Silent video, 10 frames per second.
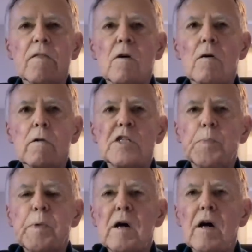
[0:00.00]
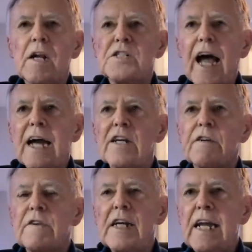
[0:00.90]
that the Holy Spirit is
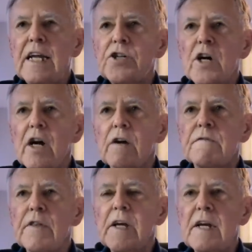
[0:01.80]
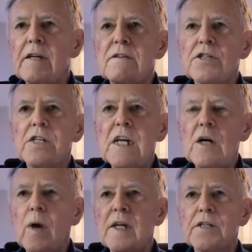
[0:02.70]
active in each of the
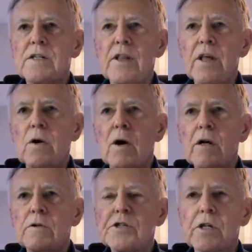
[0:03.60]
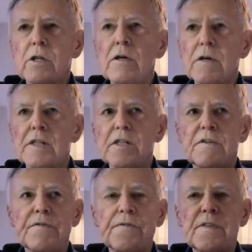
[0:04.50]
sequence, the ordo
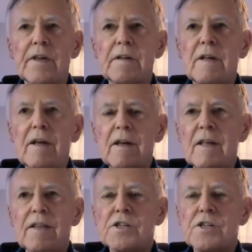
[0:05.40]
salutis of the,